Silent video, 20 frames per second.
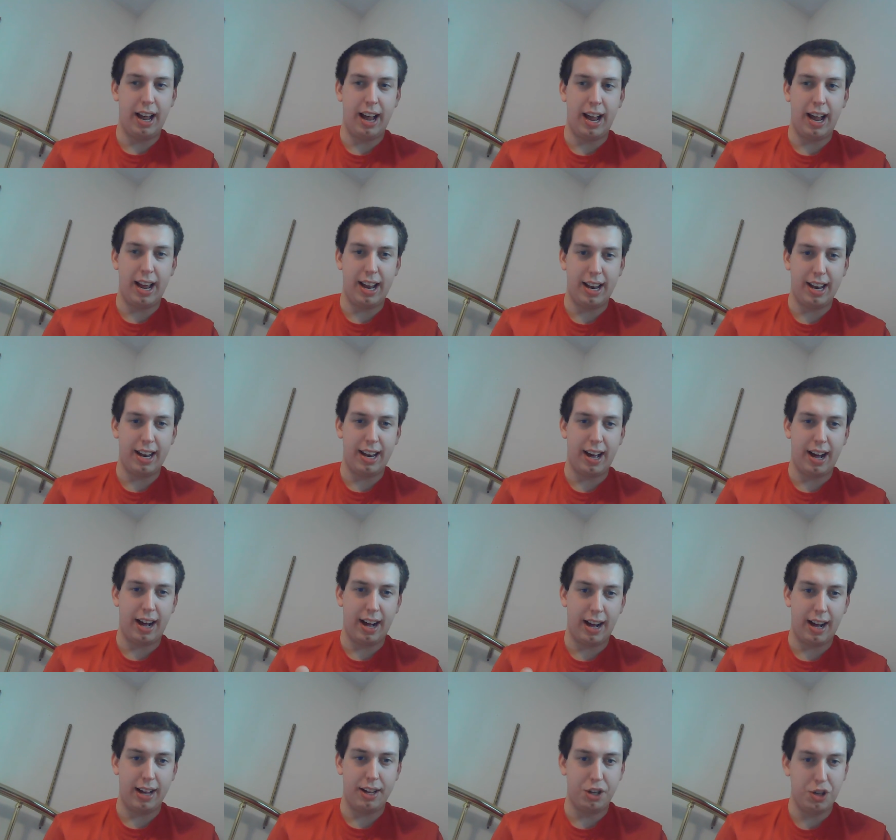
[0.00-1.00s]
and
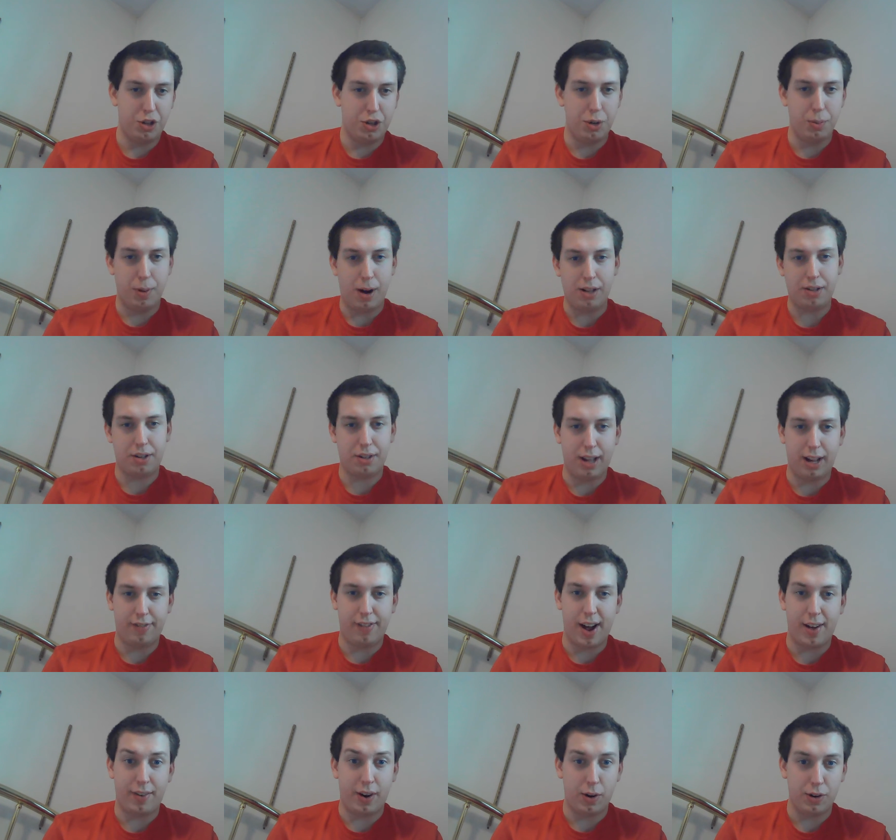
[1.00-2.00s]
uh, YouTube wants to
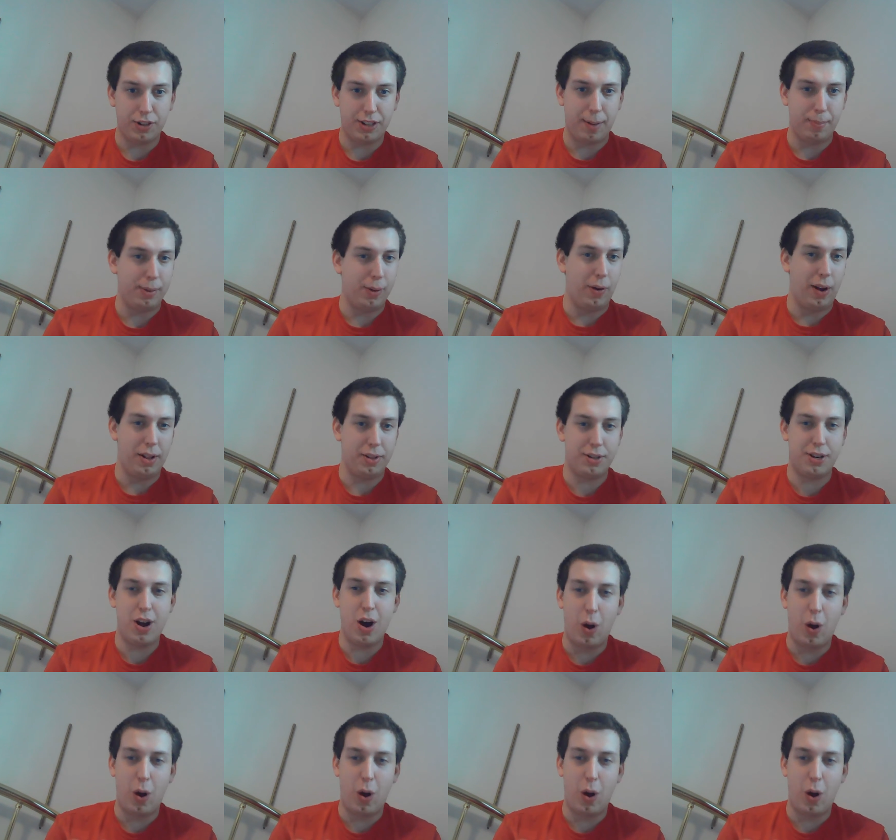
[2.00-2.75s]
take five hours to upload it.